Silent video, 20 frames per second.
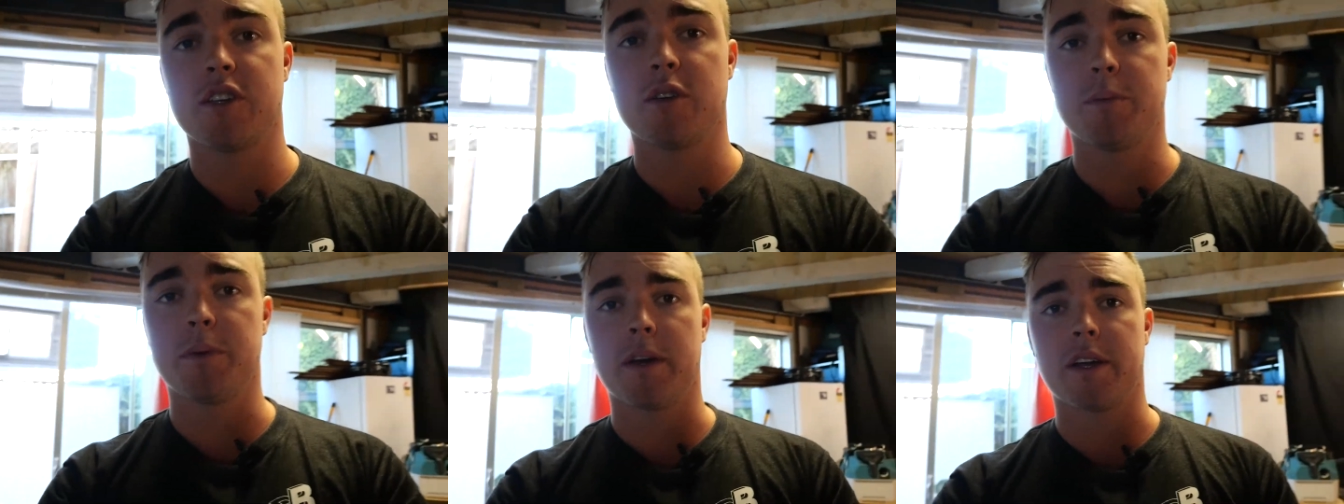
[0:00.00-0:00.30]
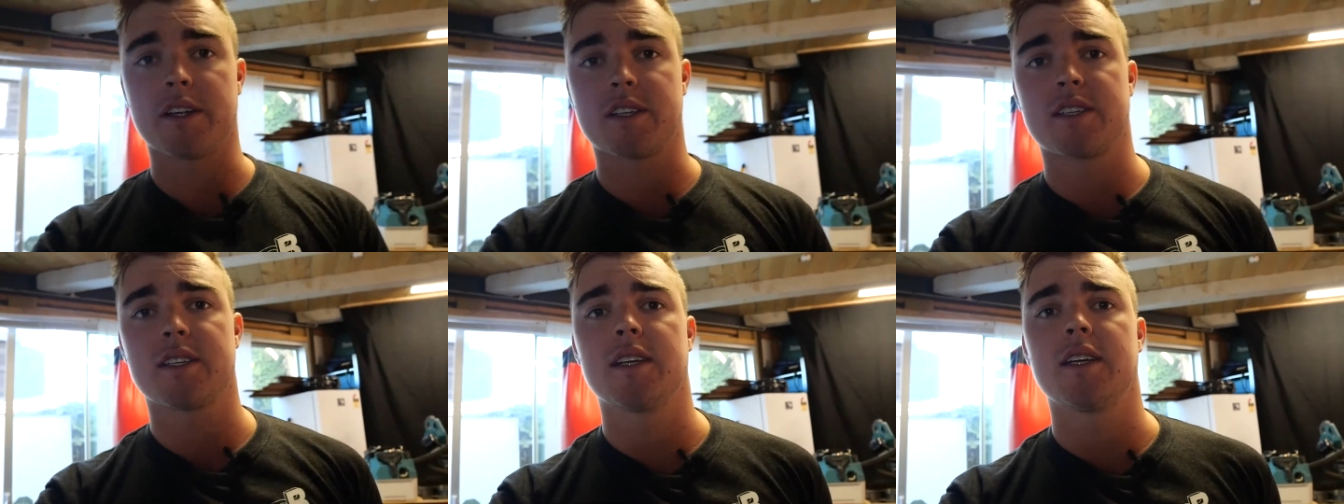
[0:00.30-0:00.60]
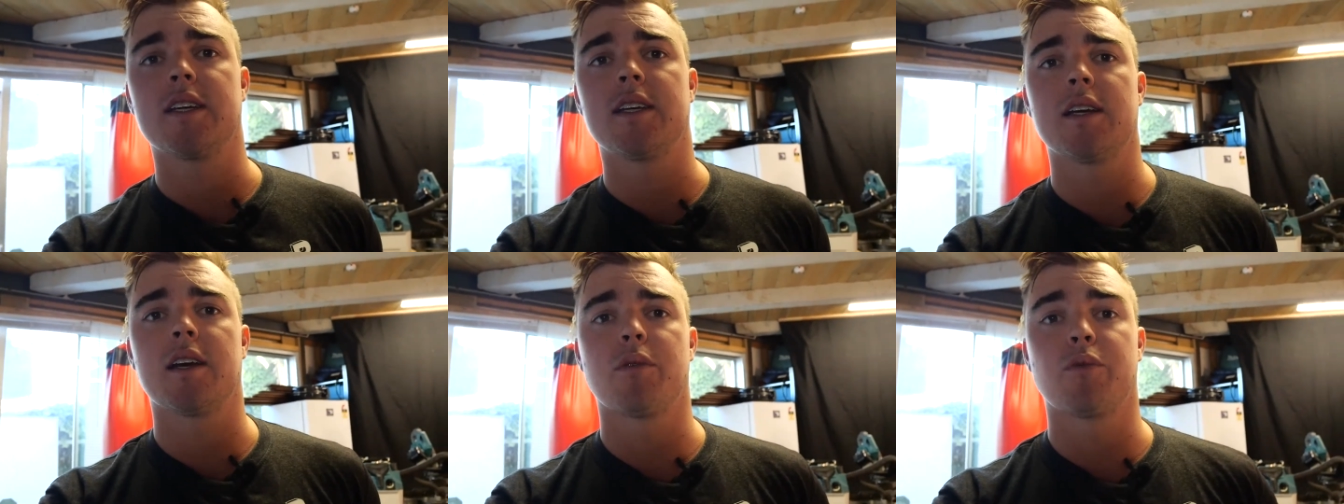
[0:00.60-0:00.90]
you'll be able to
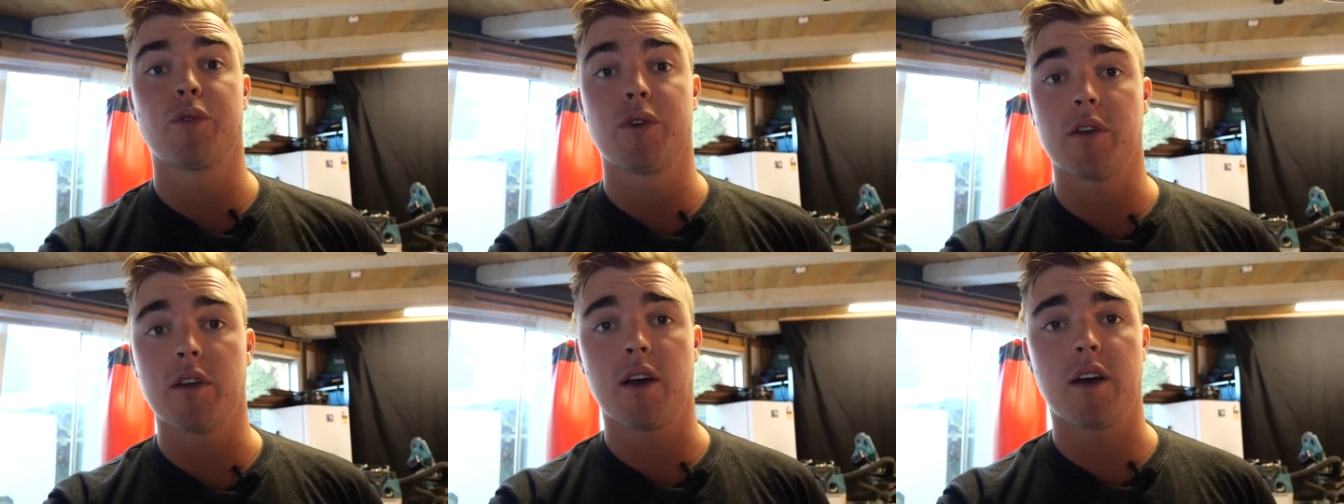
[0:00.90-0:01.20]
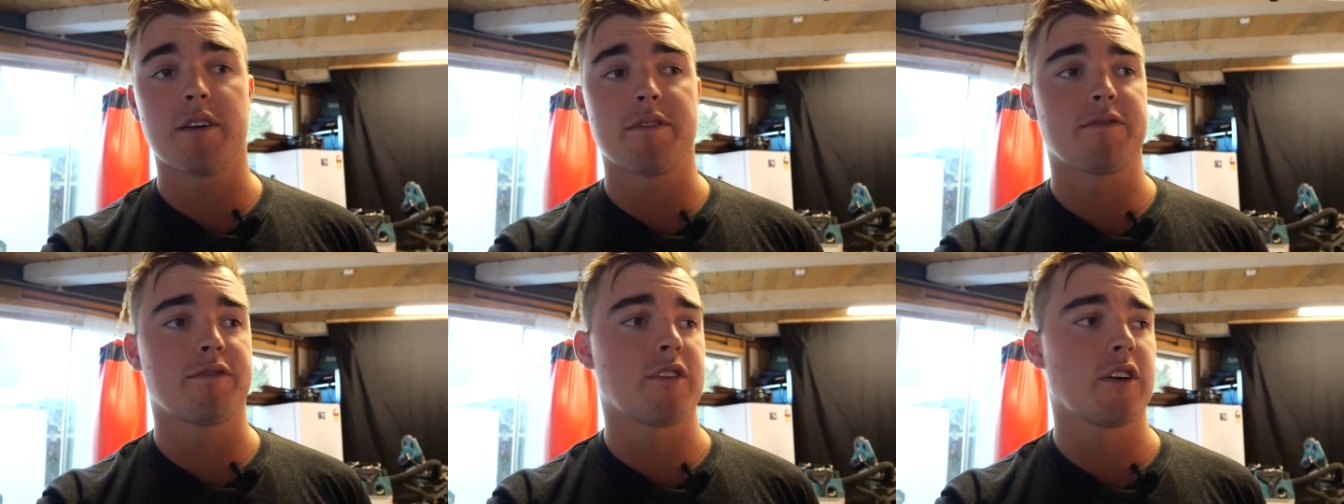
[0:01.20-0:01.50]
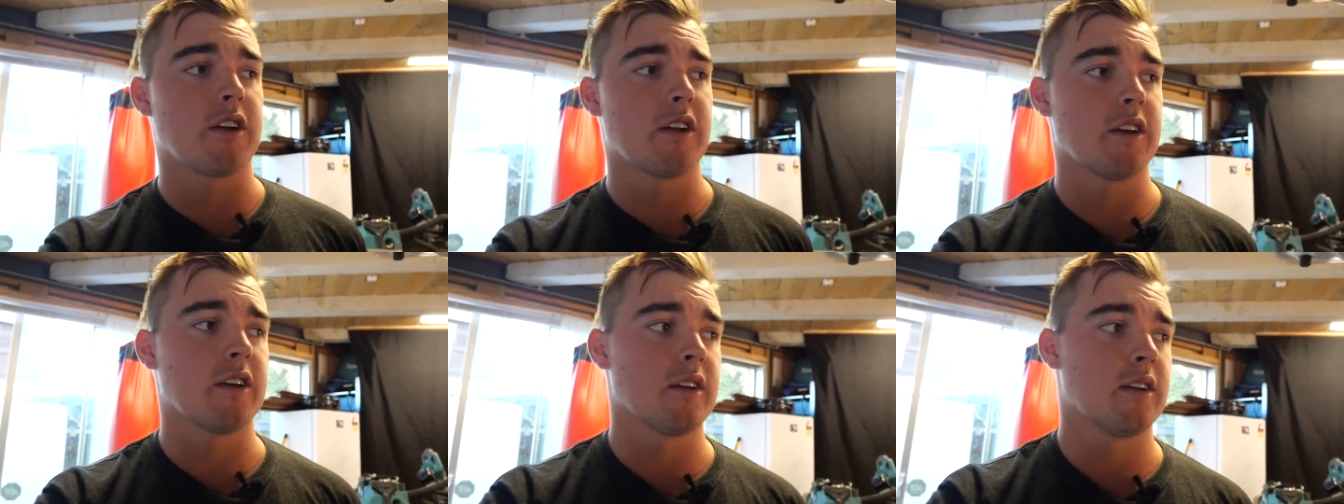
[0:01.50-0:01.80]
see a real life
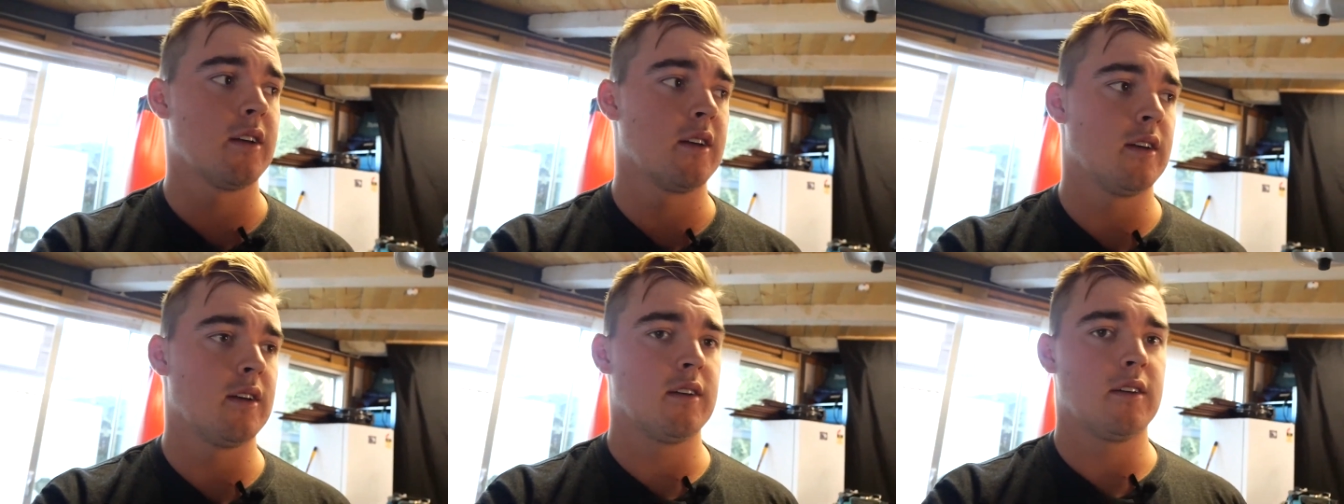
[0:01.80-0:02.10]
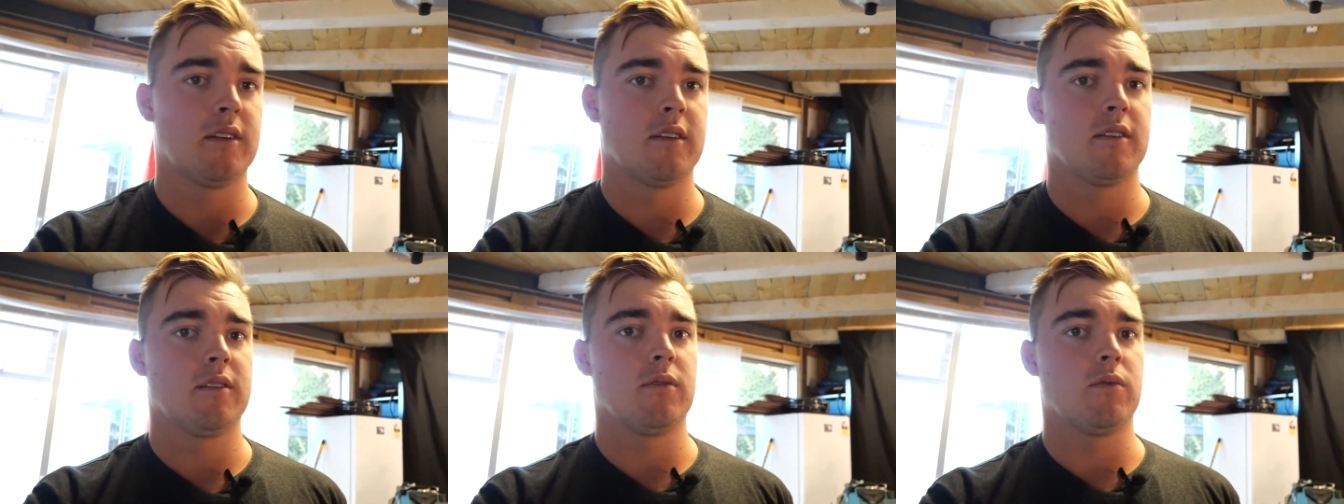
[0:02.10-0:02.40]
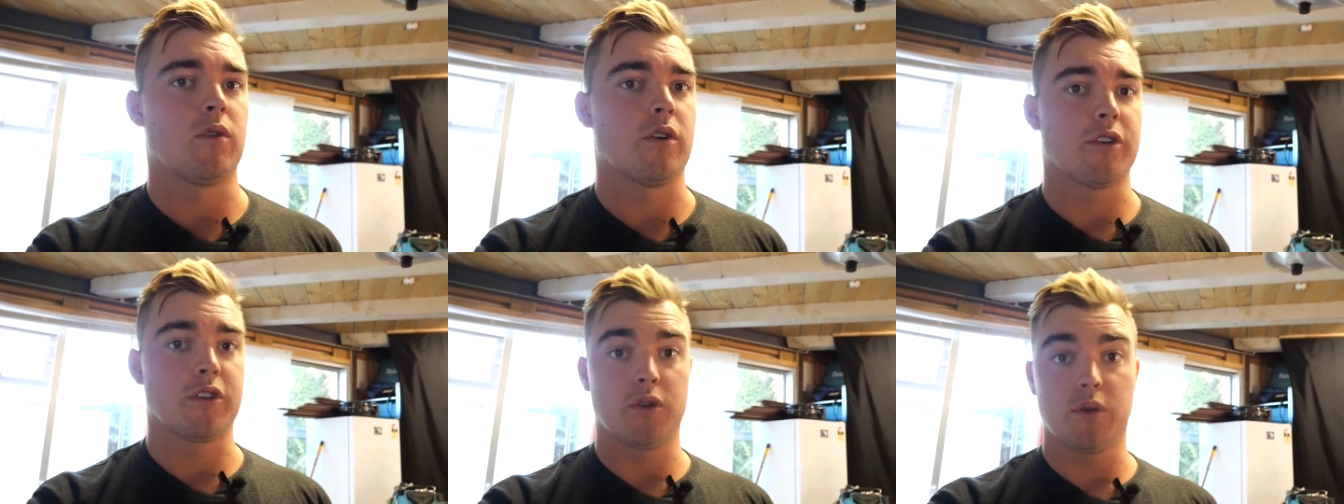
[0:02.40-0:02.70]
kind of
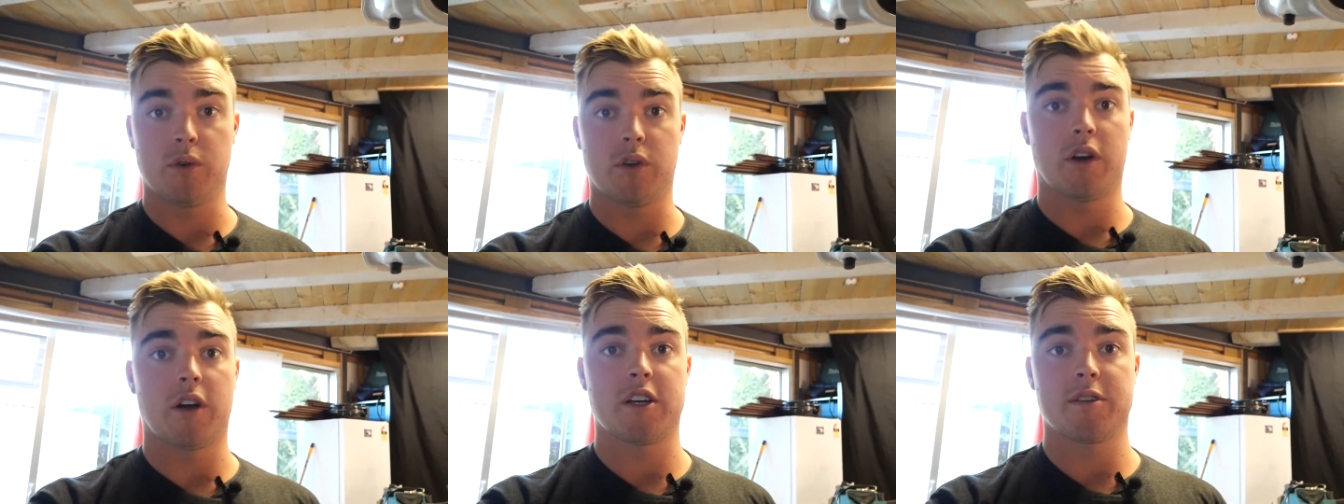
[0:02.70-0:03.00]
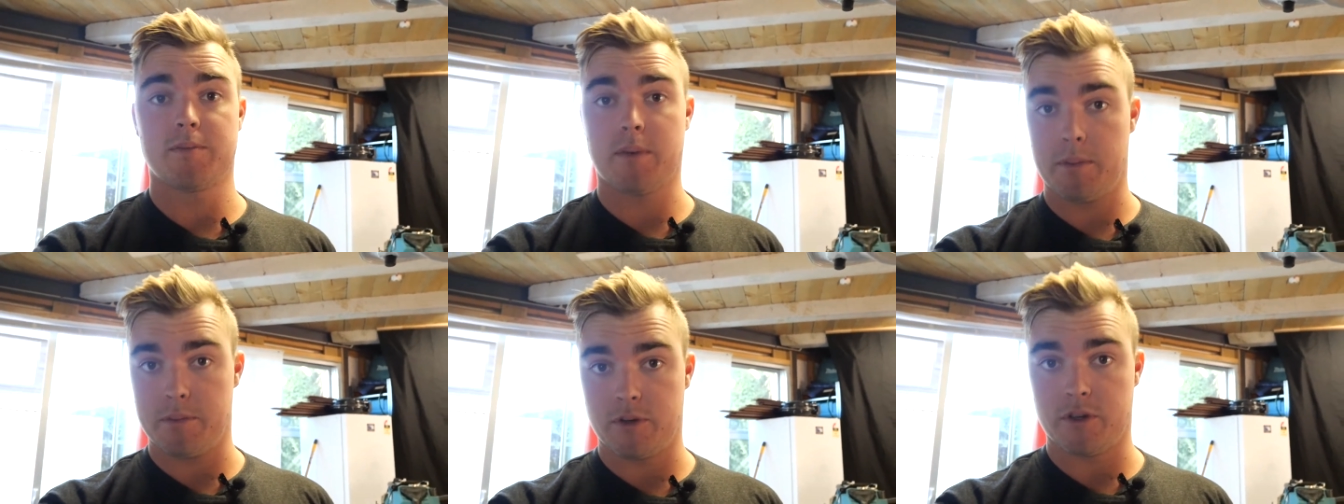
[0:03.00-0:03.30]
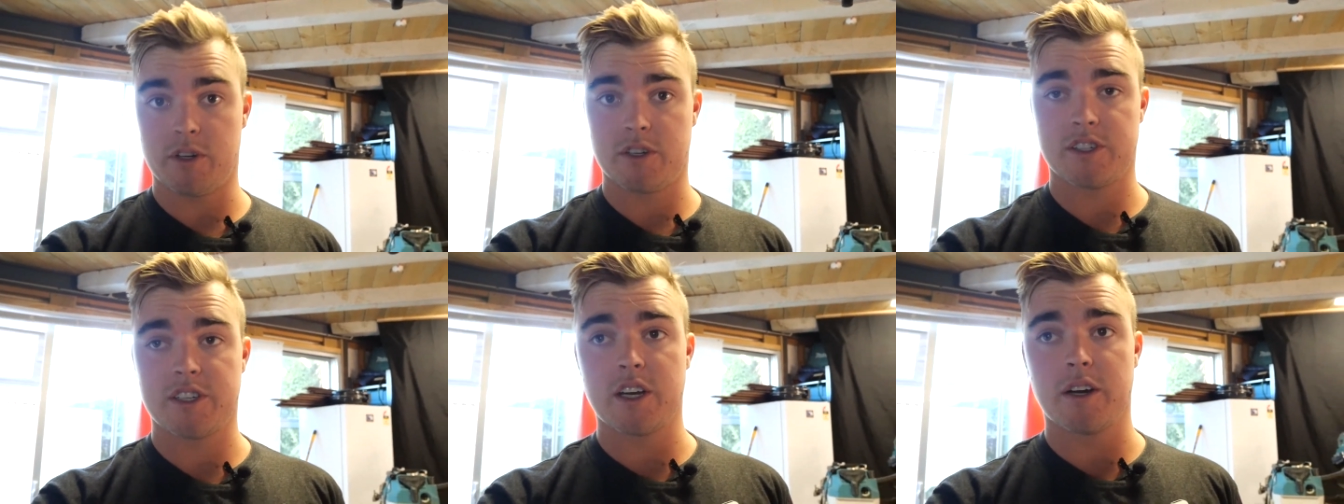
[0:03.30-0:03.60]
what you guys might be
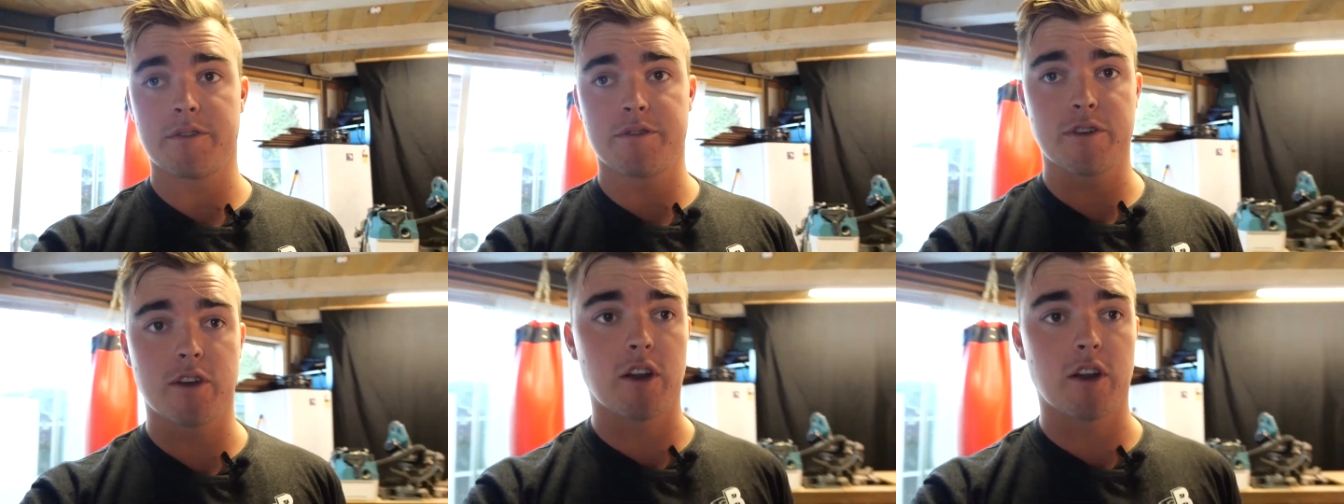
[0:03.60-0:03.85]
doing yourself.